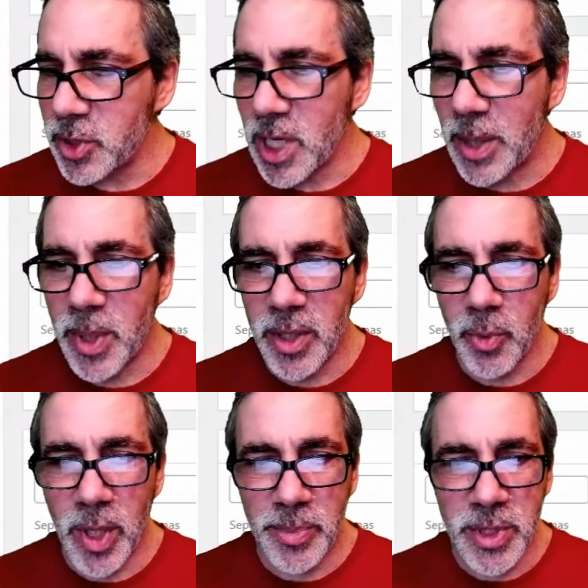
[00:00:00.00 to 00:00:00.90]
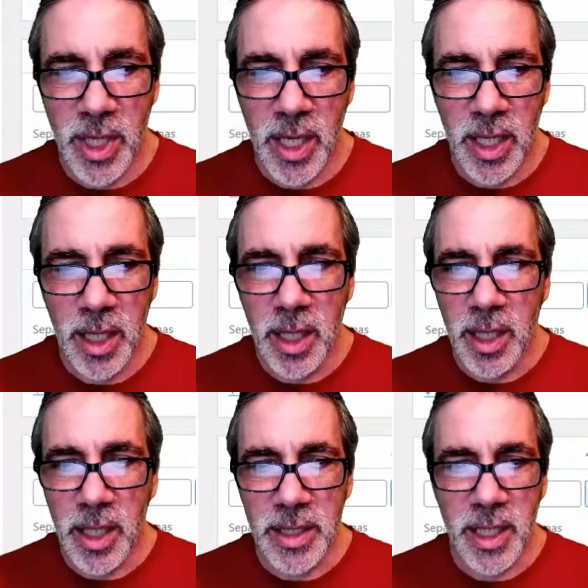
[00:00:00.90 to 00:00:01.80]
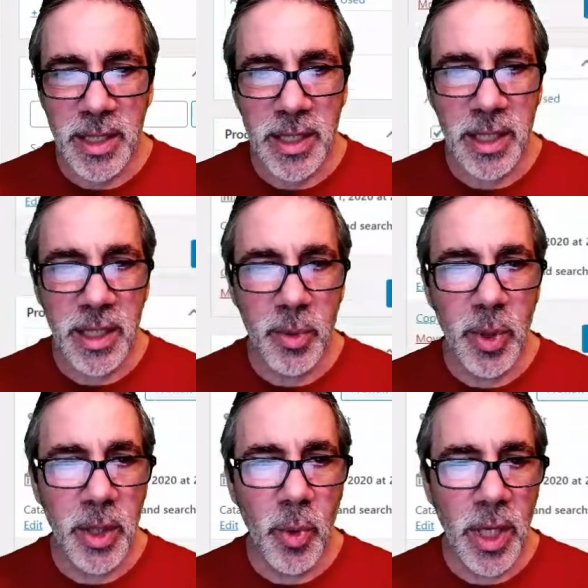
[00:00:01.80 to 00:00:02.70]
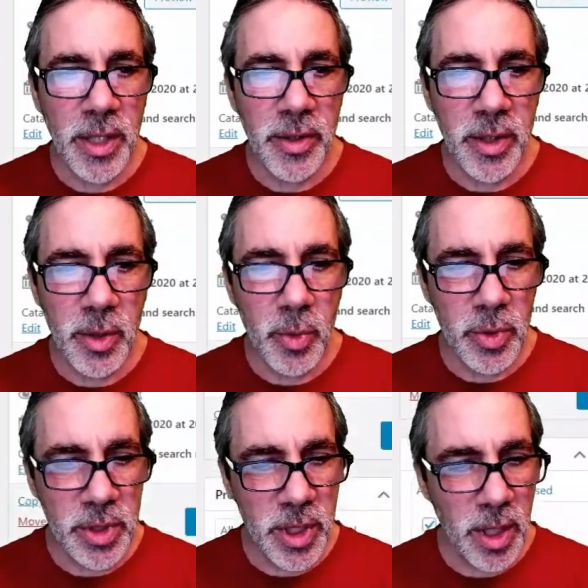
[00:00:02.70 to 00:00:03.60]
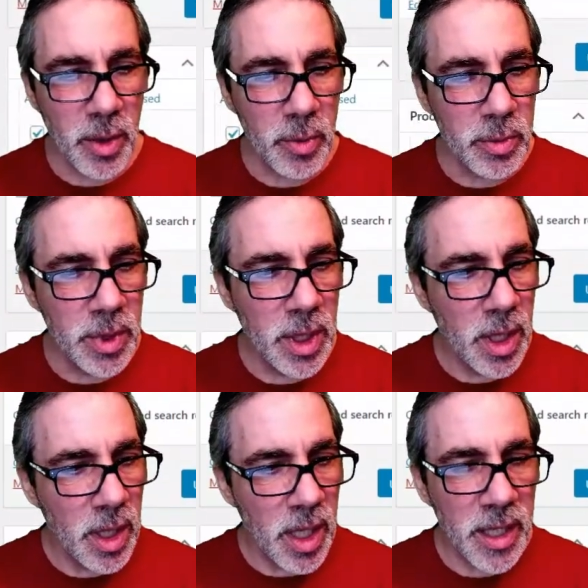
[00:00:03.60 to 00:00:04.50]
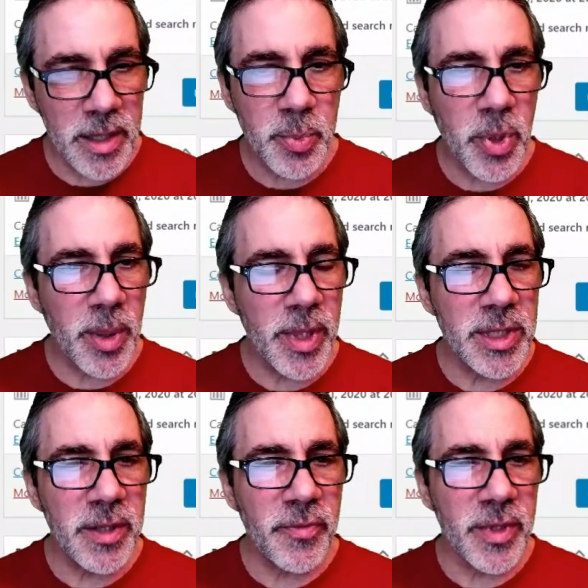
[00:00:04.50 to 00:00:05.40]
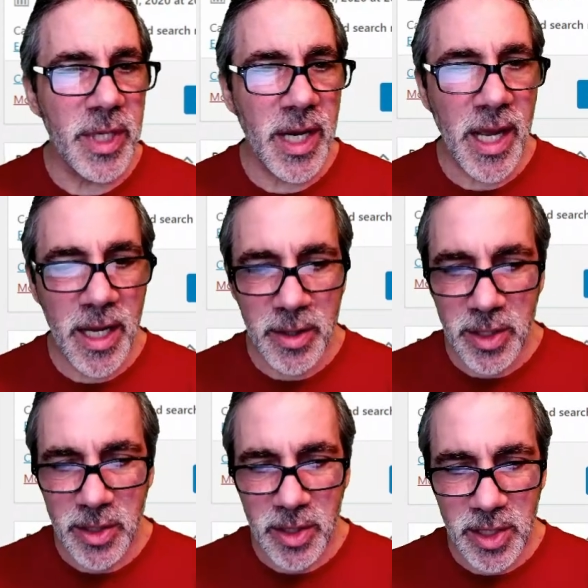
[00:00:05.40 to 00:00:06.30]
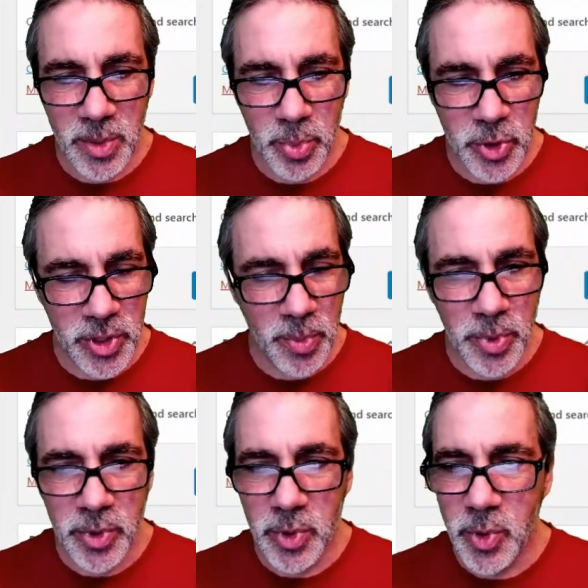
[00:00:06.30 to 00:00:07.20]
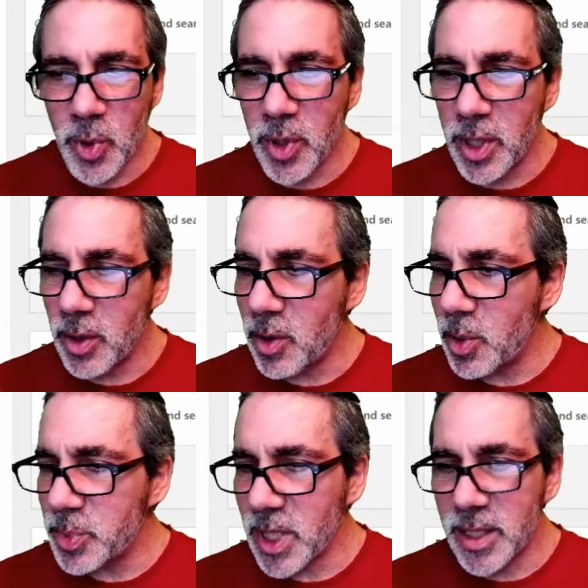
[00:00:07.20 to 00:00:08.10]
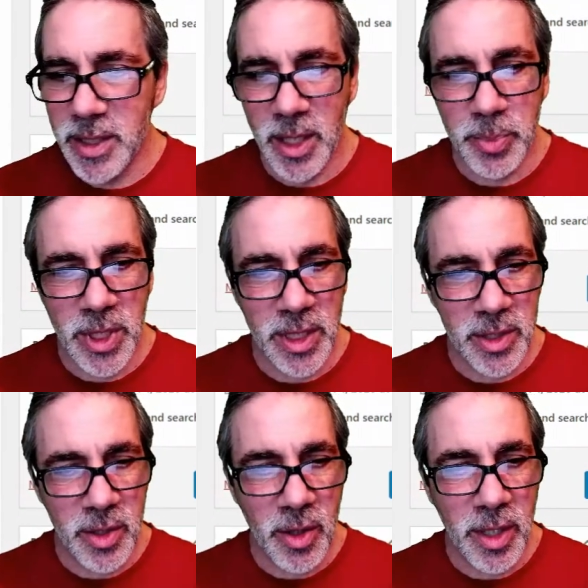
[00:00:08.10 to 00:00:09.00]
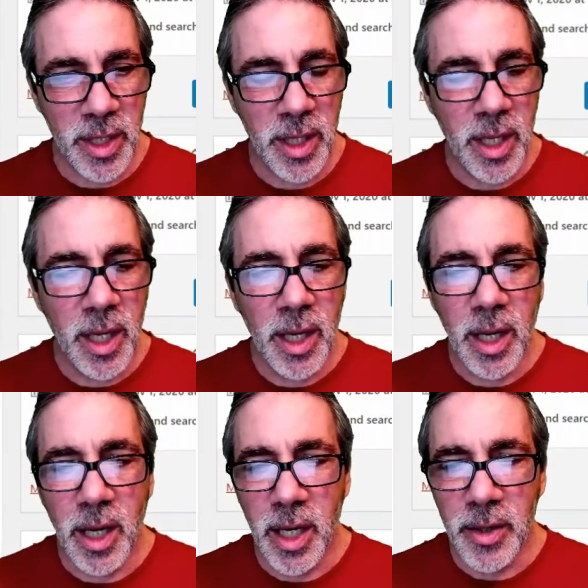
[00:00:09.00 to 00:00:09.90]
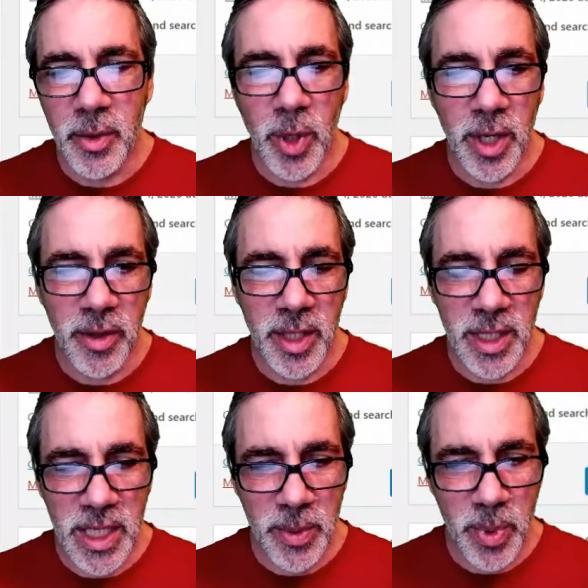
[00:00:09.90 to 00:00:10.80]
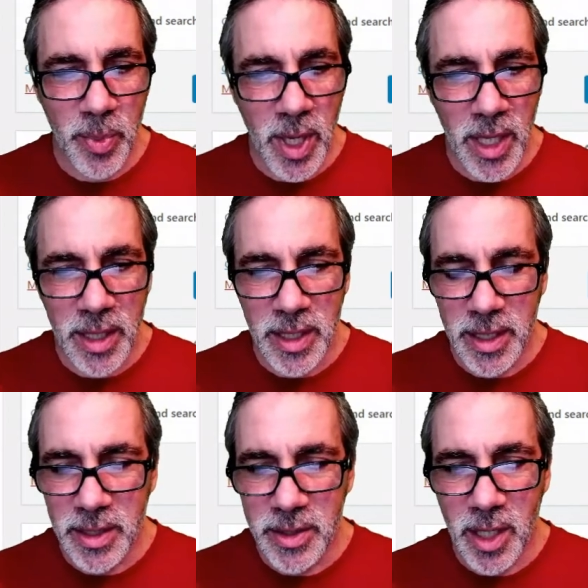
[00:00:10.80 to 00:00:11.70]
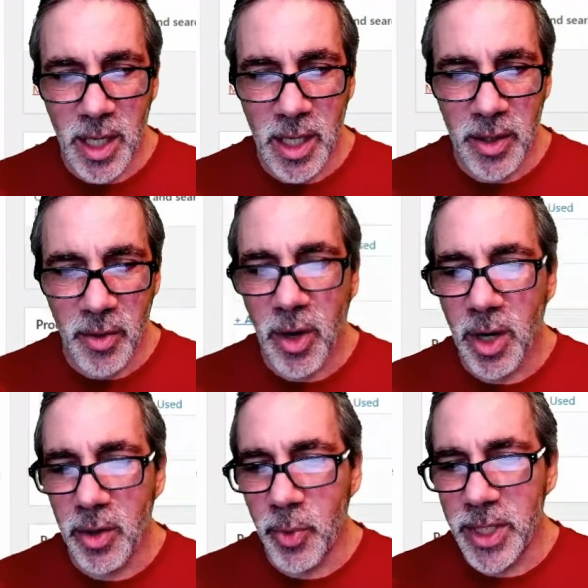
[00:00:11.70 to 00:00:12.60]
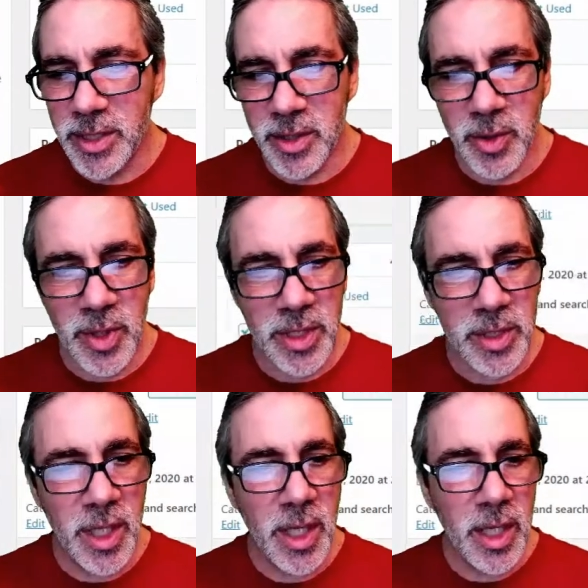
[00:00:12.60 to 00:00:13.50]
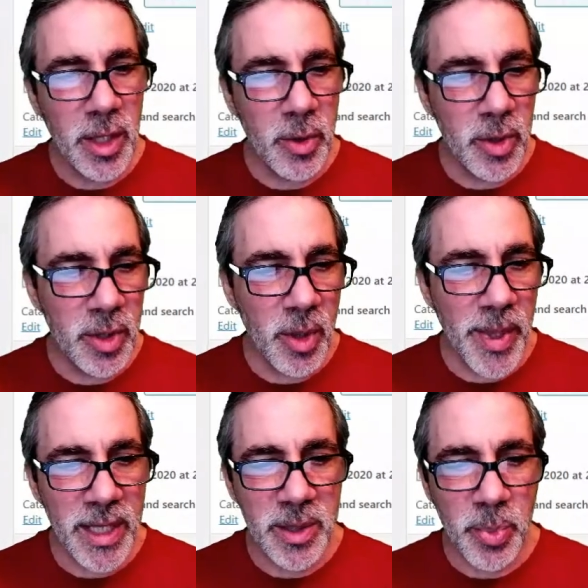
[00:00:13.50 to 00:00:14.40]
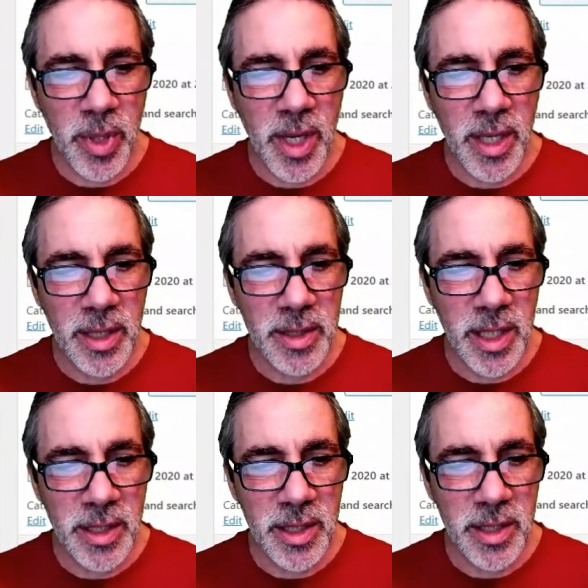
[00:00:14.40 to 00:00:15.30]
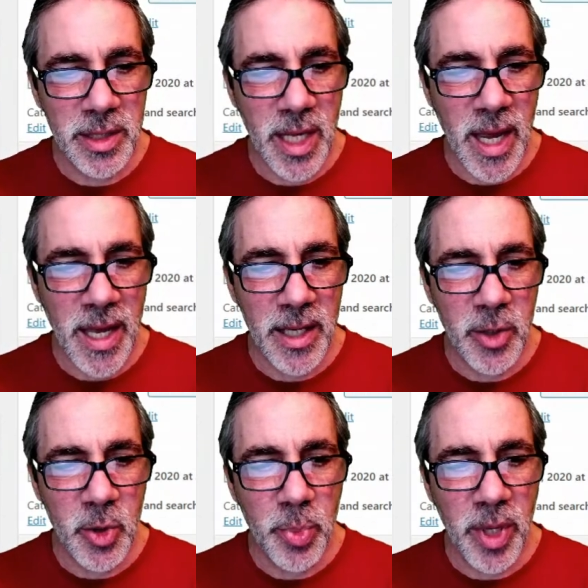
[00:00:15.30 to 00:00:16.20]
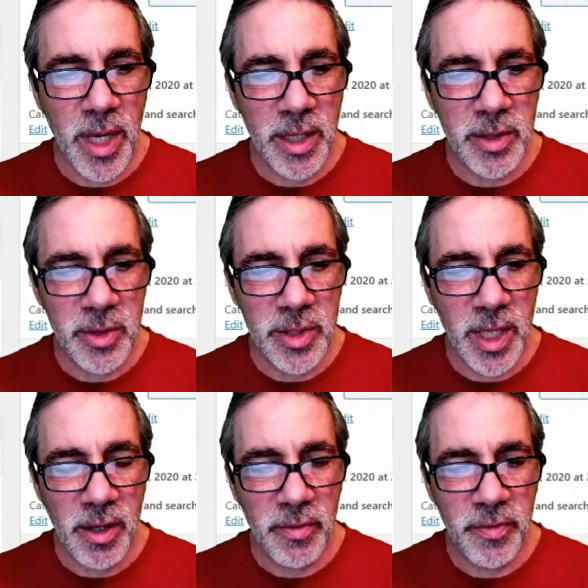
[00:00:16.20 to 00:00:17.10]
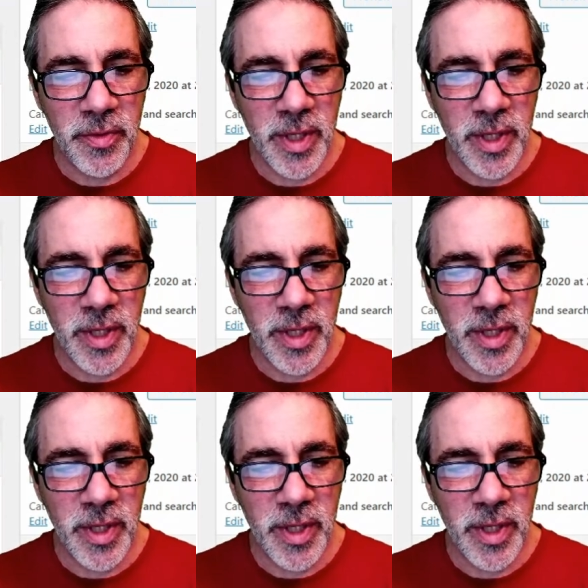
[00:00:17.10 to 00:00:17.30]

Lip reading: on the website, that's ideally what you want to do. So that's pretty much it for today. It's just a simple tutorial. Hopes it helps you get started. The one other thing to keep in mind is there are other ways to do this. You could go back to products and just add a new product yourself.